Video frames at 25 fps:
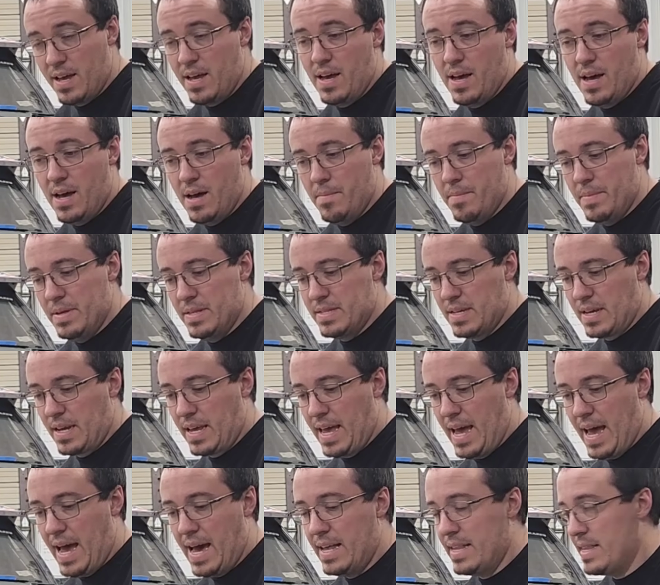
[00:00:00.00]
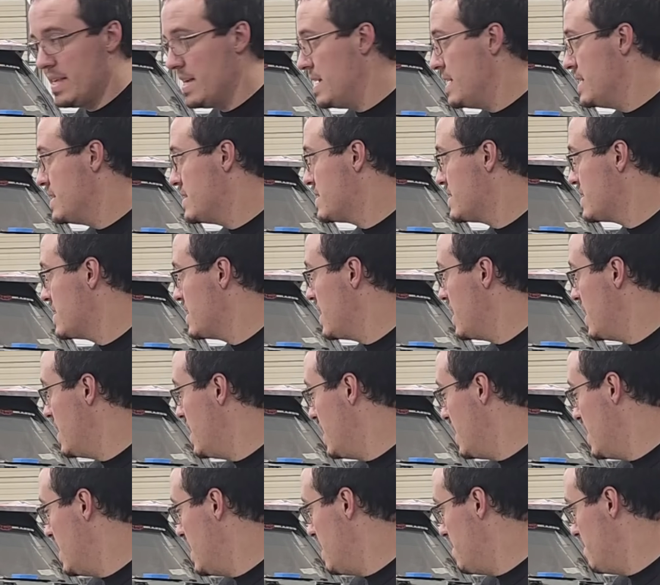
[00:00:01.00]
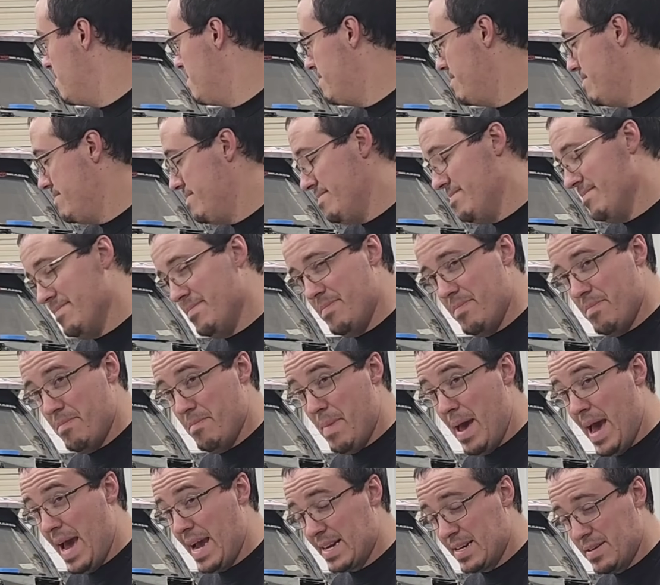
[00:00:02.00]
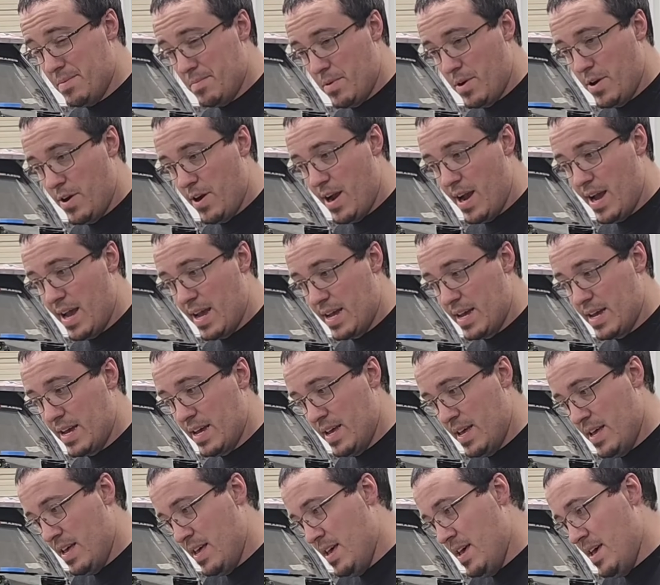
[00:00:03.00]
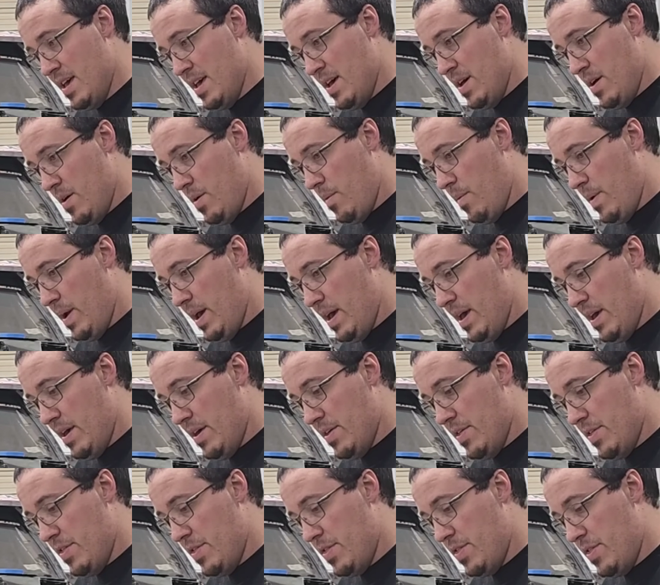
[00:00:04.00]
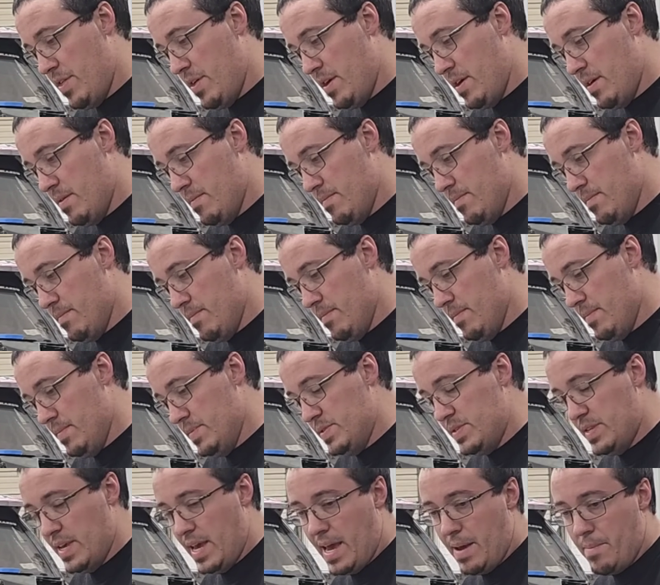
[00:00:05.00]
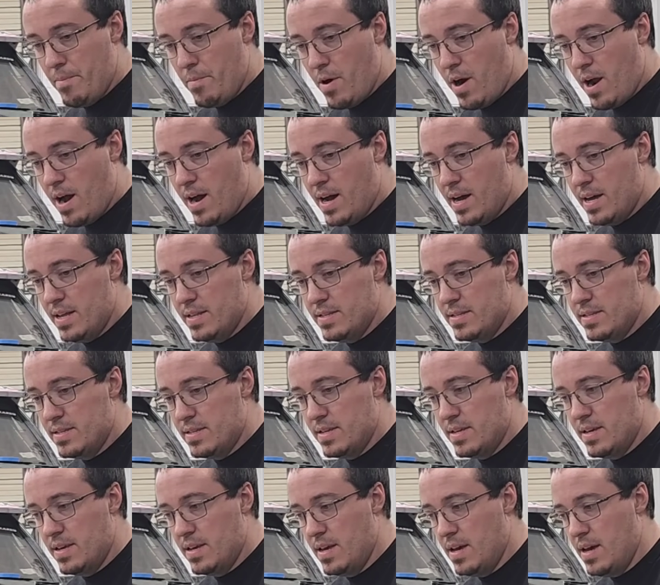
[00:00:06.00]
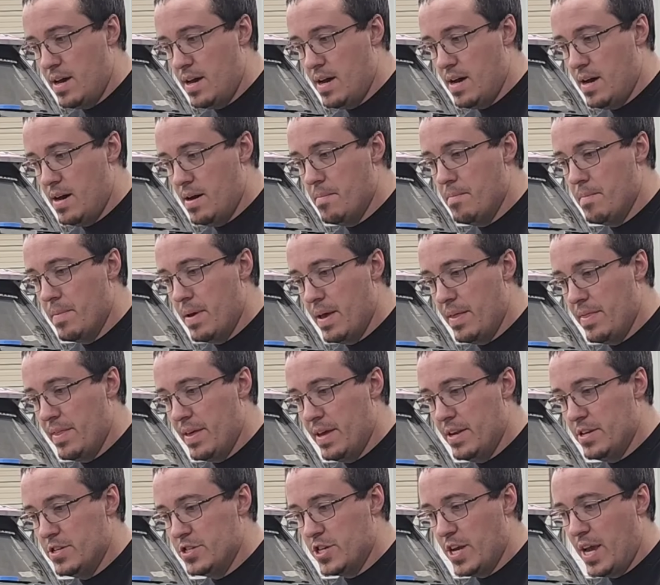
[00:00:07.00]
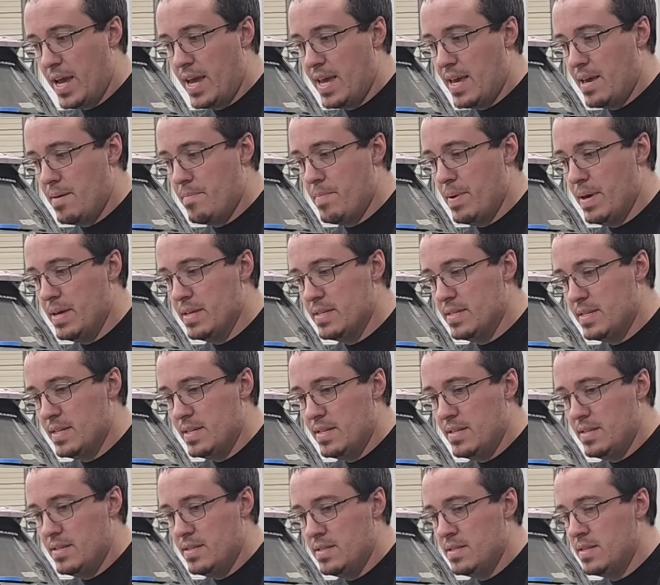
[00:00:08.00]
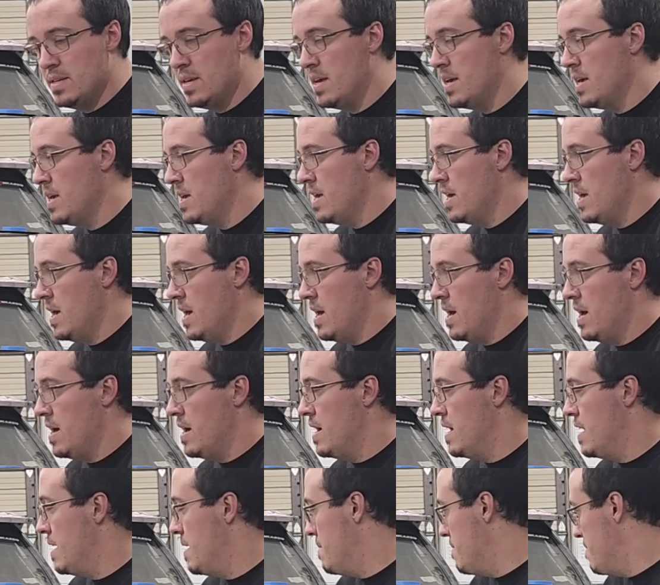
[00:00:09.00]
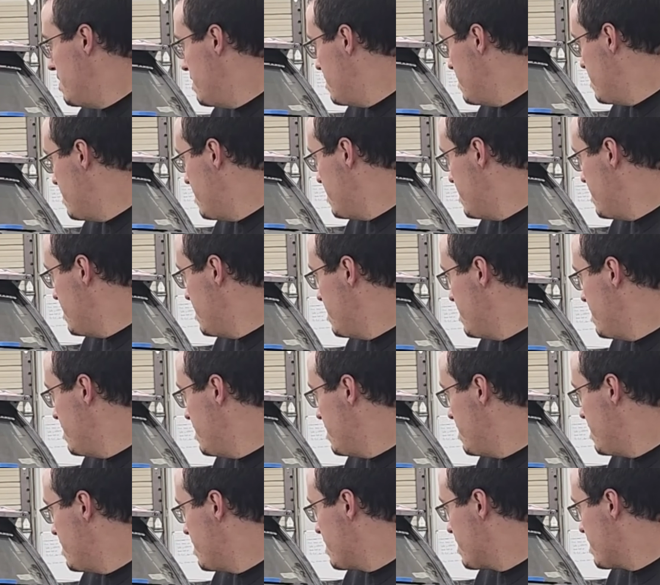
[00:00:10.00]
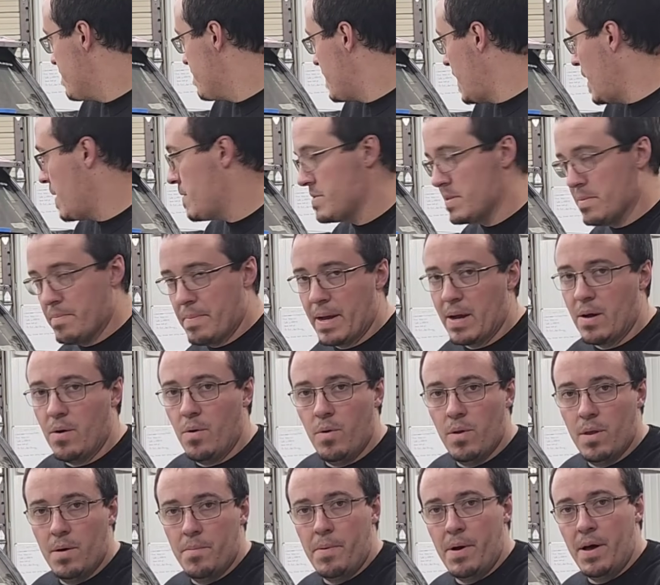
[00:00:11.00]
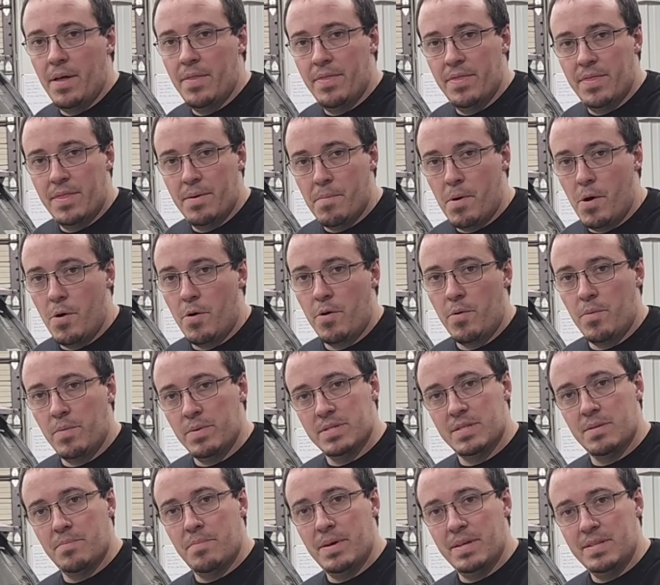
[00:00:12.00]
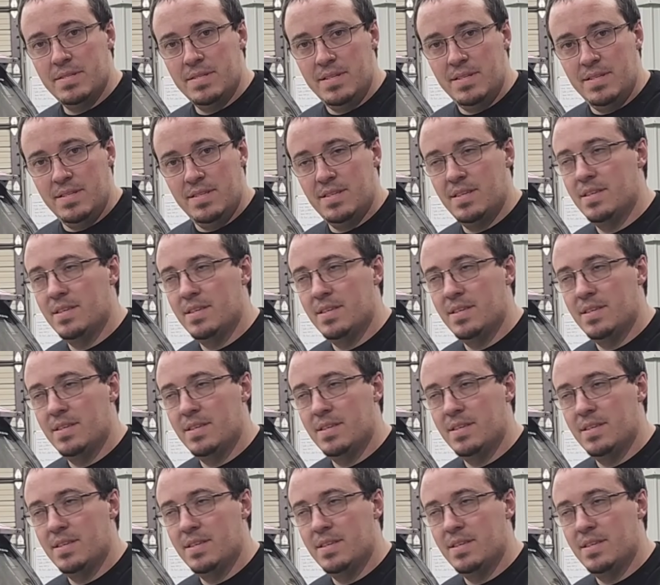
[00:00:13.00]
It's a Cali's Magnum crank with same rods and then JE pistons. That was the big holdup on the motor, was the pistons.